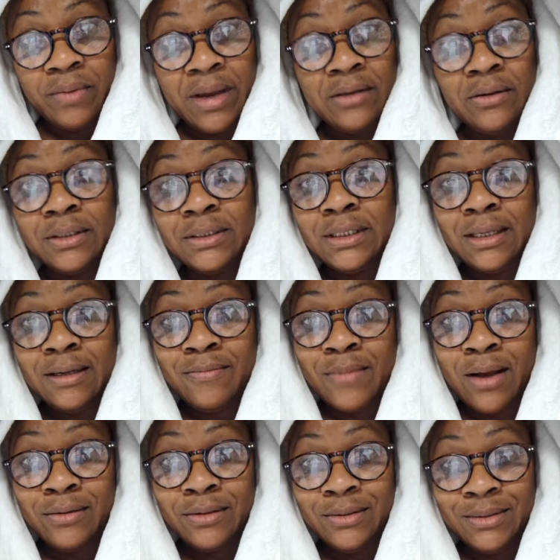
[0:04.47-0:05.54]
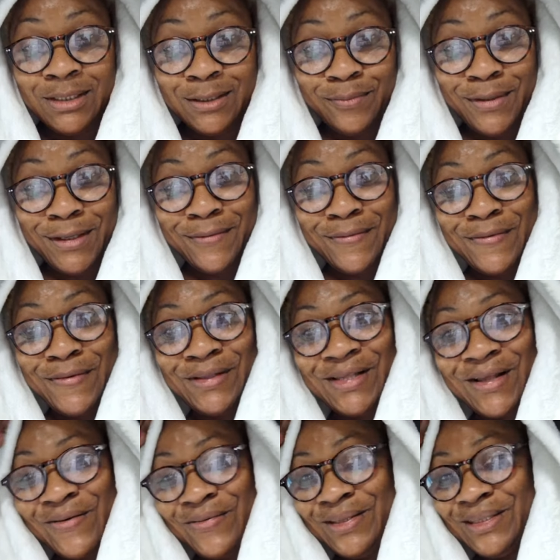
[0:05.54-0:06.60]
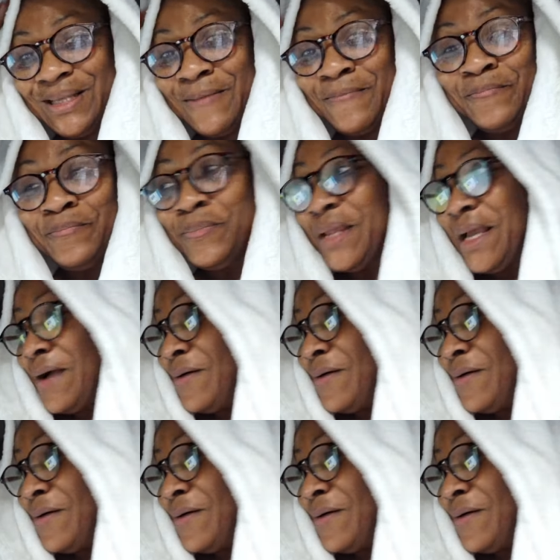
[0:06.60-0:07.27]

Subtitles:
I just came out to speak because I